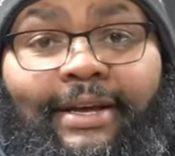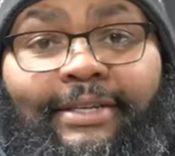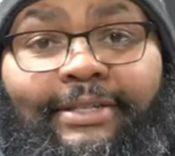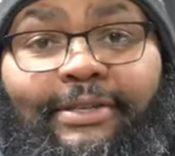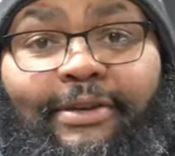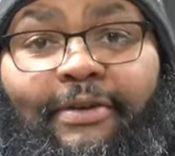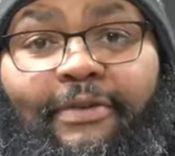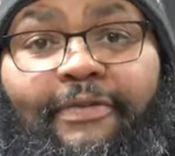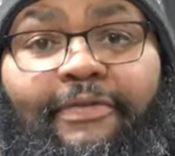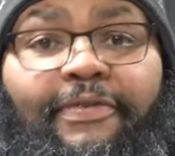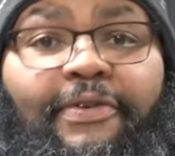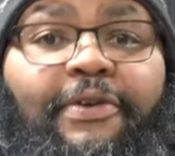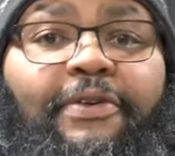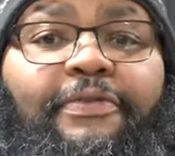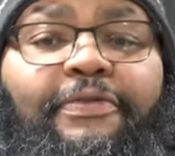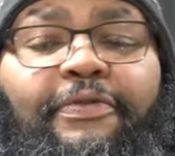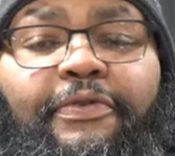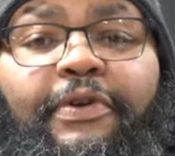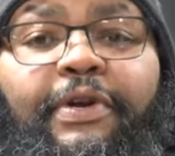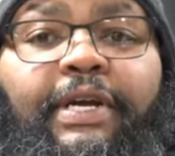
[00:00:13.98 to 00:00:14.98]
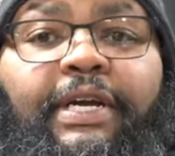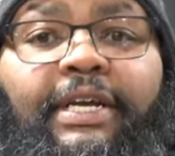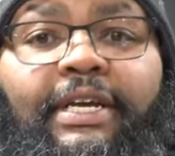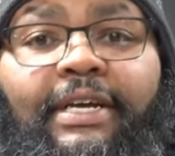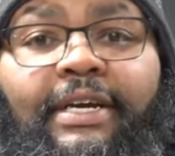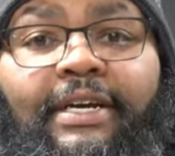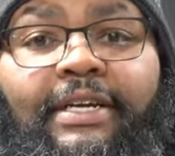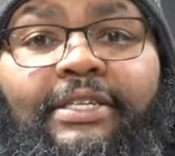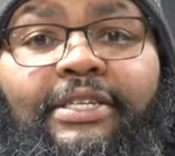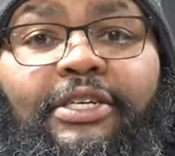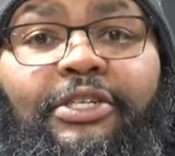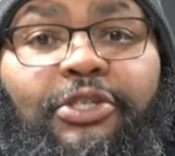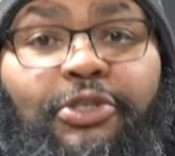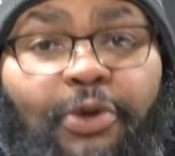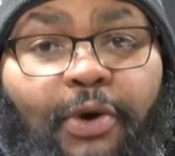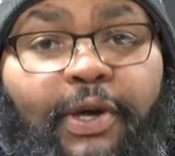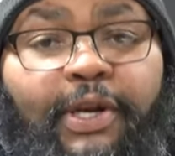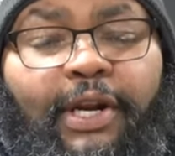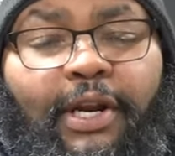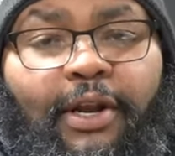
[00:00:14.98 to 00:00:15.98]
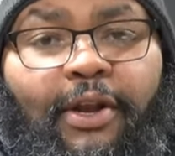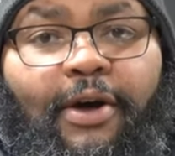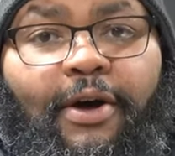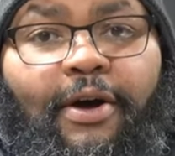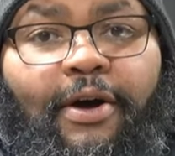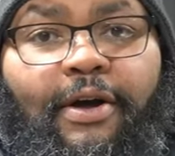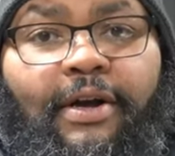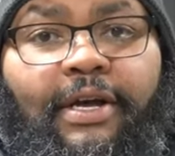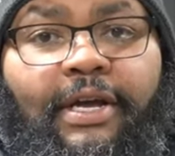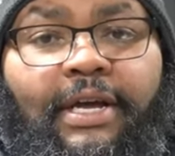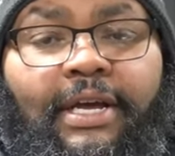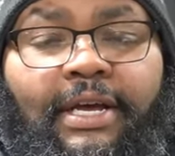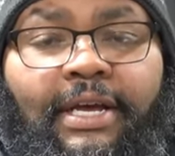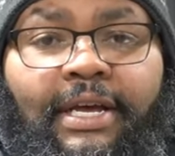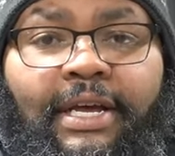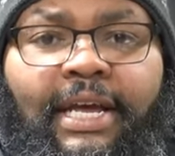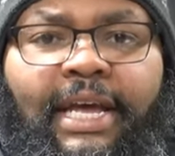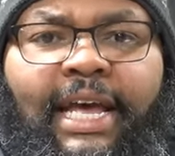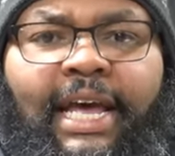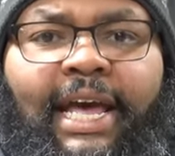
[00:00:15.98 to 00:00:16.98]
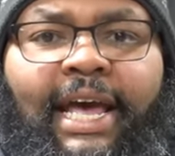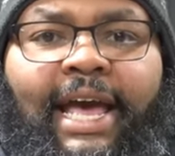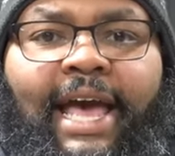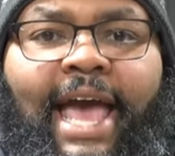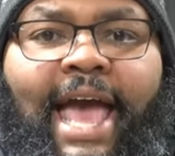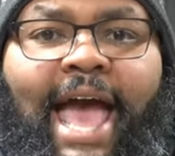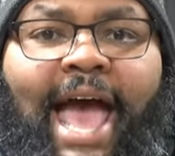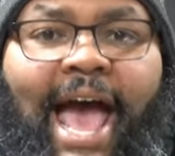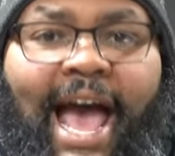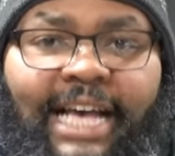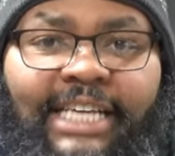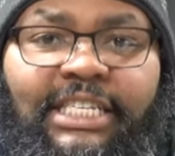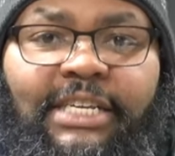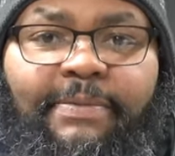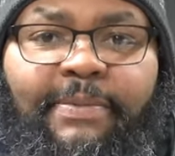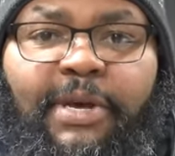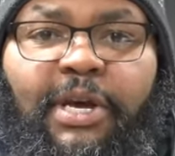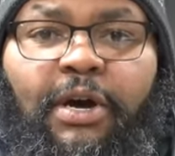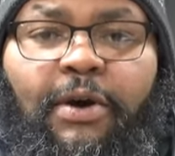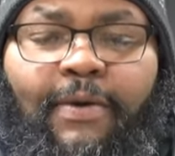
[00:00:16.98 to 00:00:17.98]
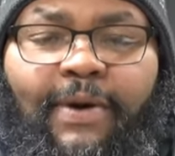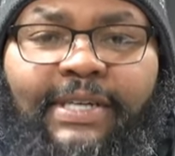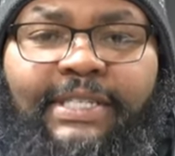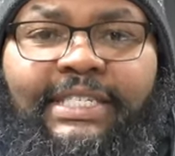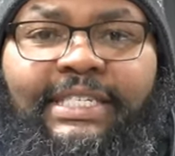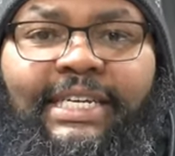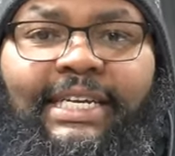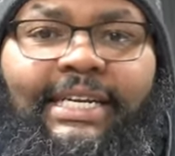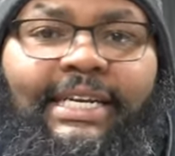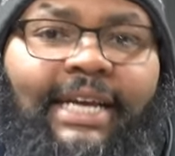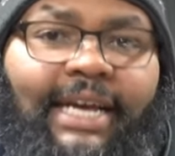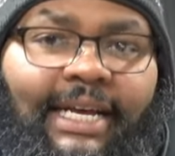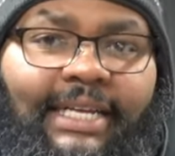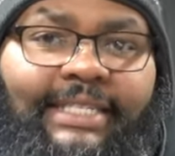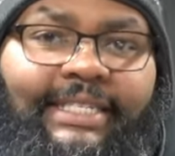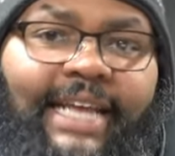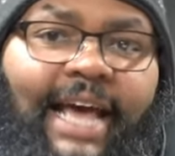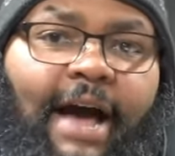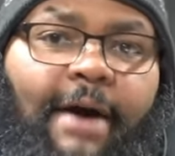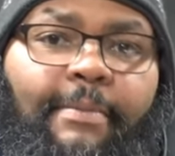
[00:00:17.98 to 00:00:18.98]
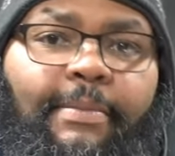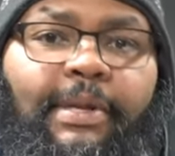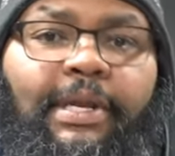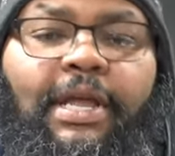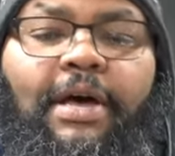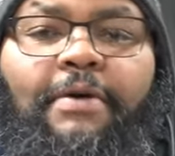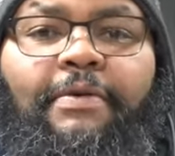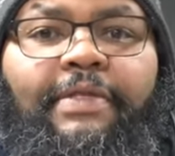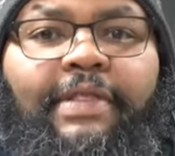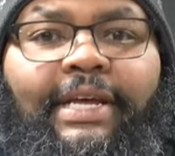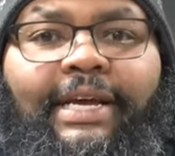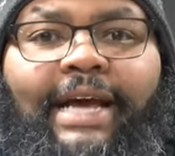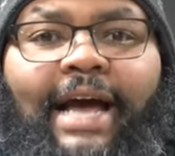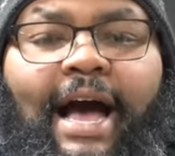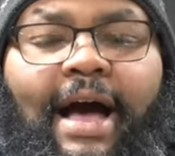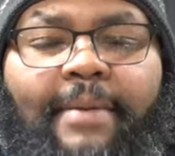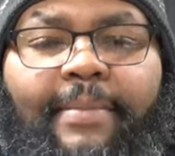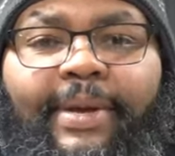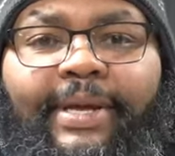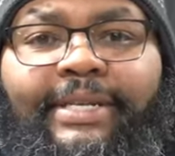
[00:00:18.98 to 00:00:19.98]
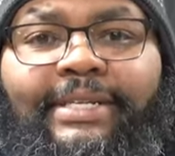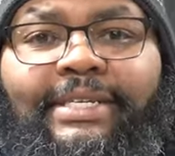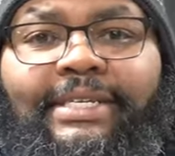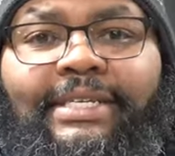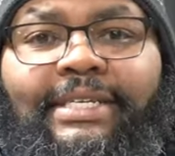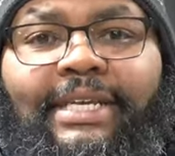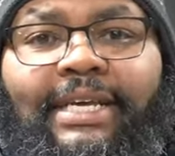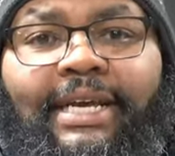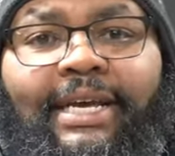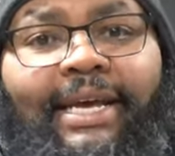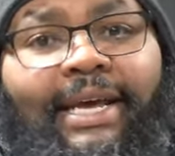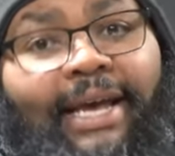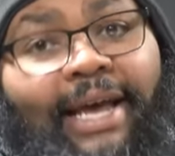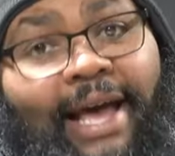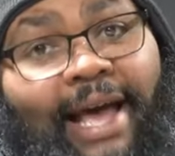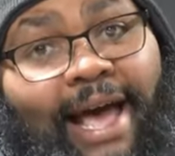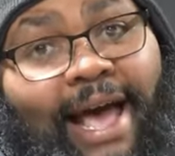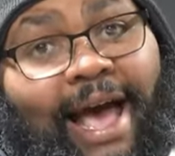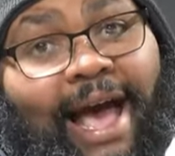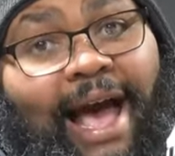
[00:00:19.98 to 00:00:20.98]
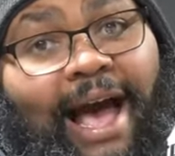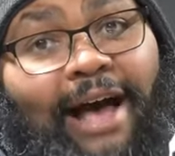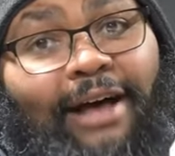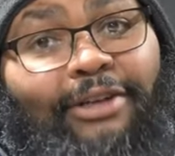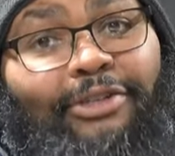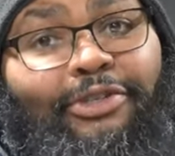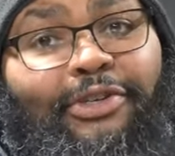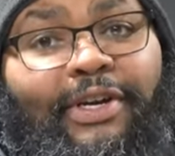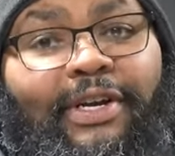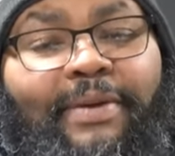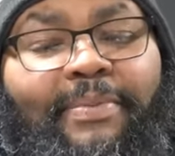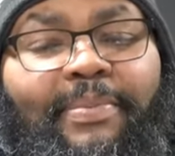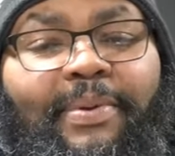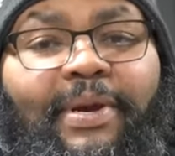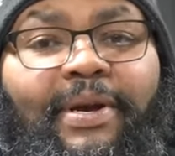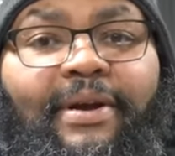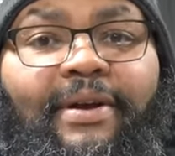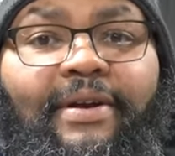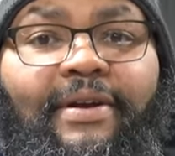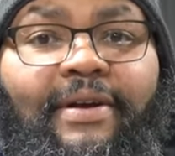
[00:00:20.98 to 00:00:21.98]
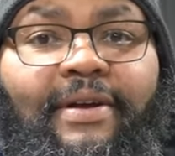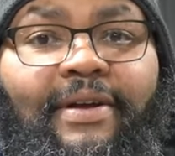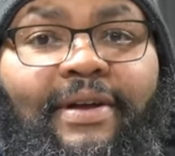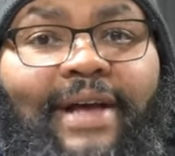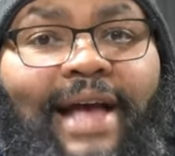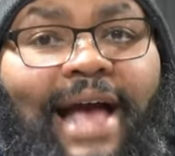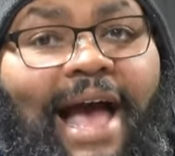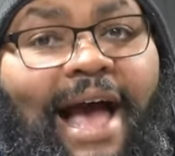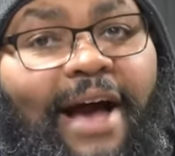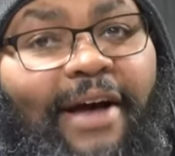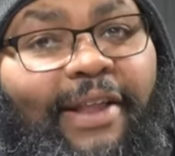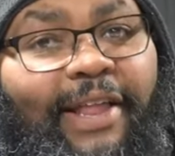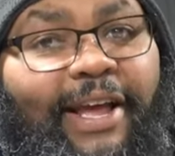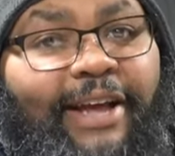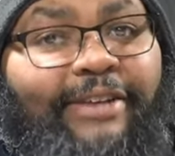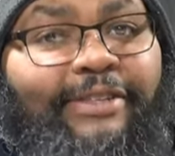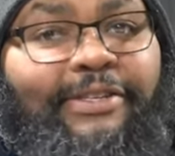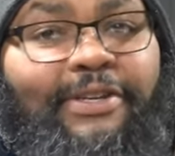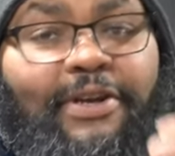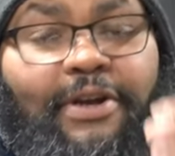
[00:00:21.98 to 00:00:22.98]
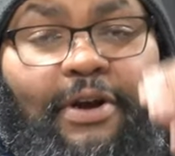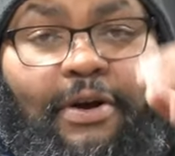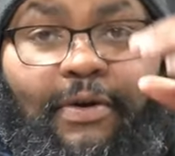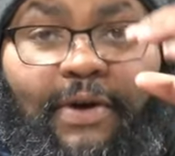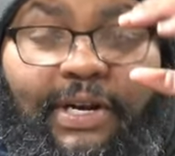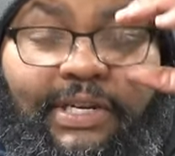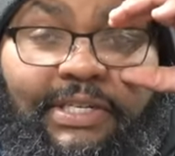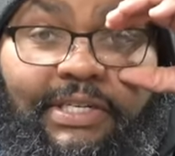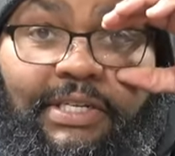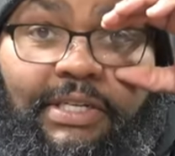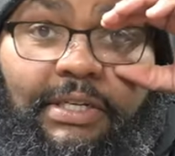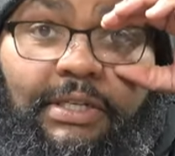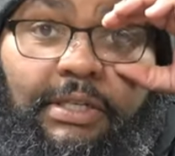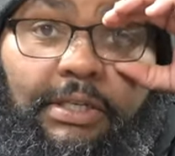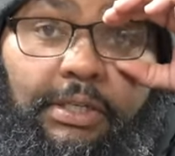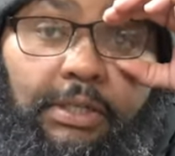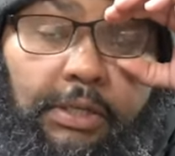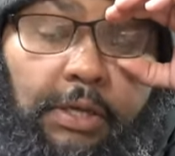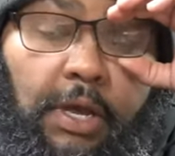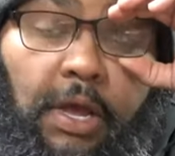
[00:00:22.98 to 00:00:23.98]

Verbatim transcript: So feel free to join along. Ask me a question down below in the comments. I'll drink a beer. I'll answer your questions.